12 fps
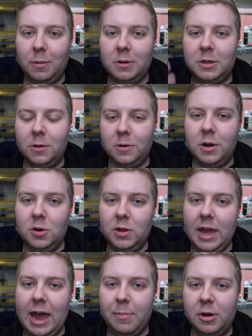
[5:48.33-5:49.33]
I'm still going to do the
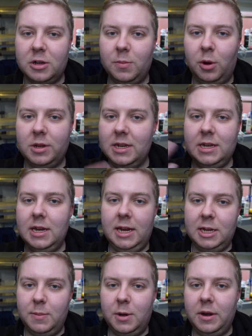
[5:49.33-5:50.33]
Airbox Mod since it
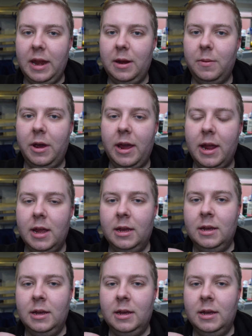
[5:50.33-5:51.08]
needs to be done anyway,